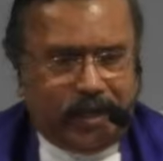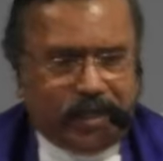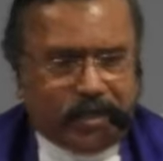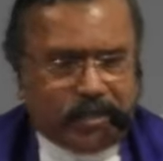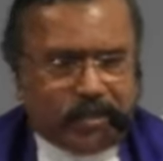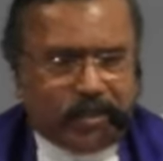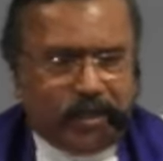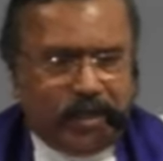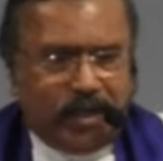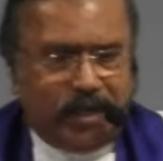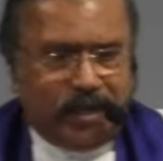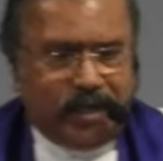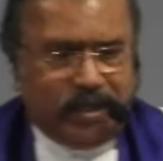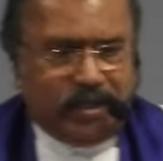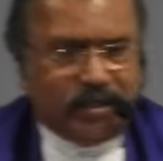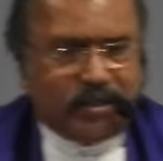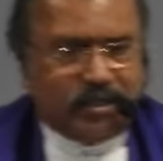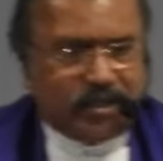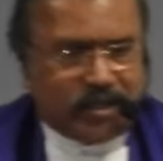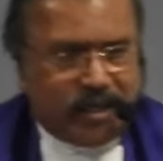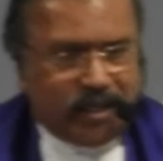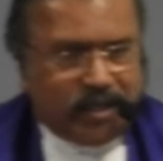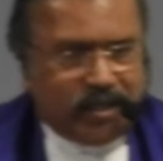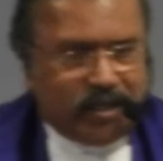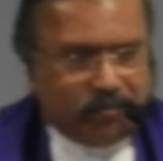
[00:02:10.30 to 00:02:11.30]
phrase.
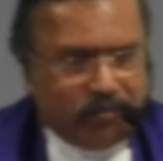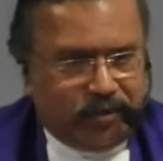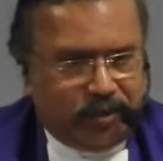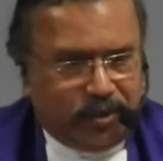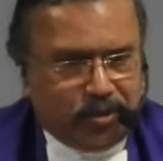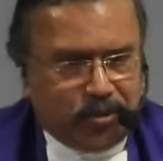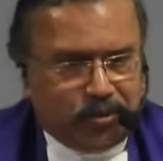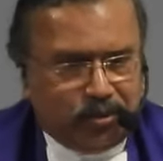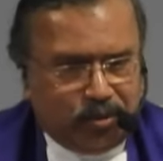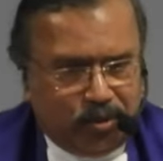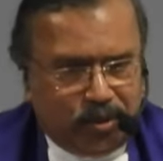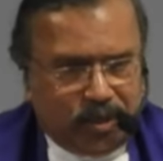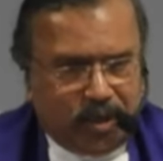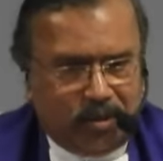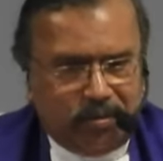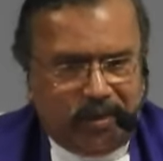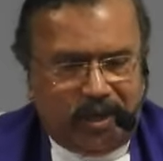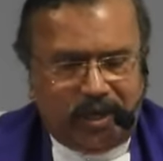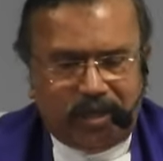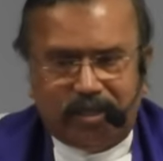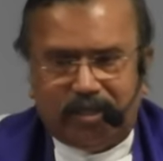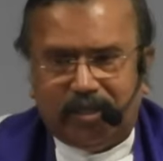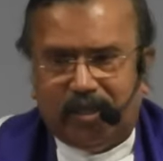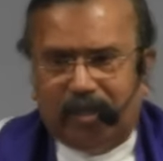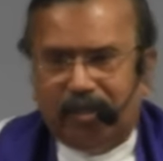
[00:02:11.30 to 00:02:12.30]
I shared it with you
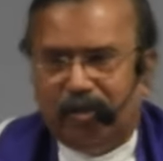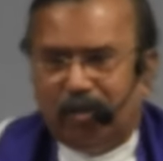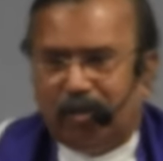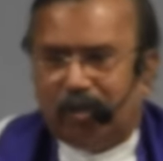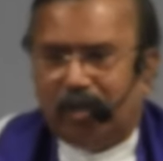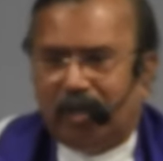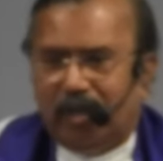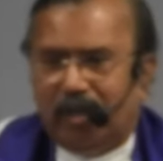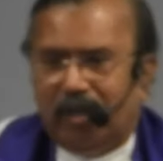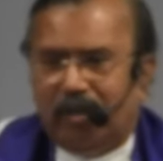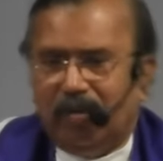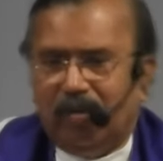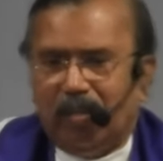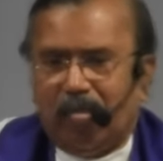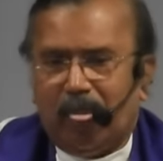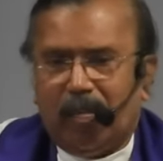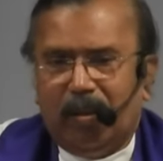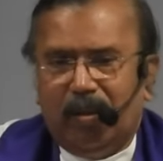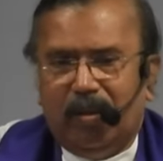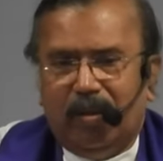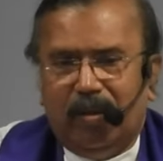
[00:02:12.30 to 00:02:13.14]
during my tenure here.